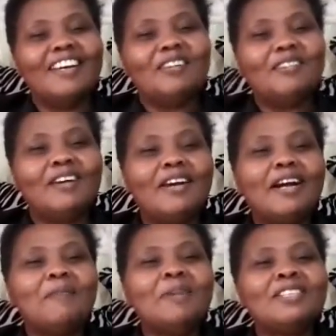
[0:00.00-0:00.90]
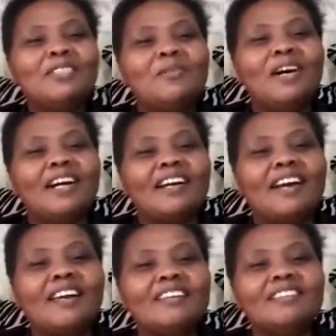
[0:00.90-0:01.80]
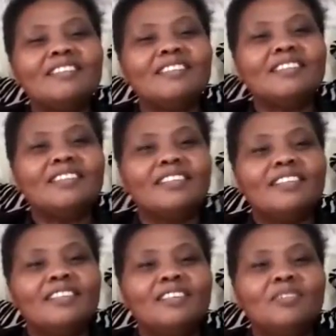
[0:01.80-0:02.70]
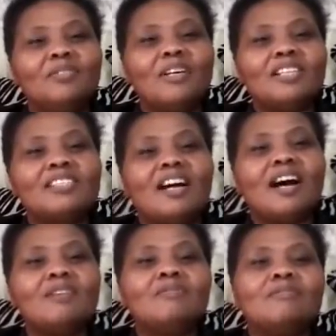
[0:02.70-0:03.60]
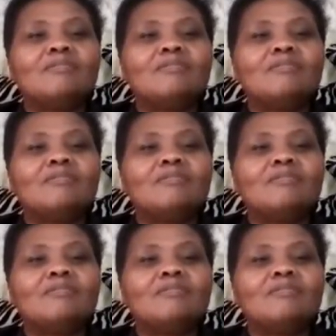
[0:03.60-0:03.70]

unaweka maji kwa karai, unasahau,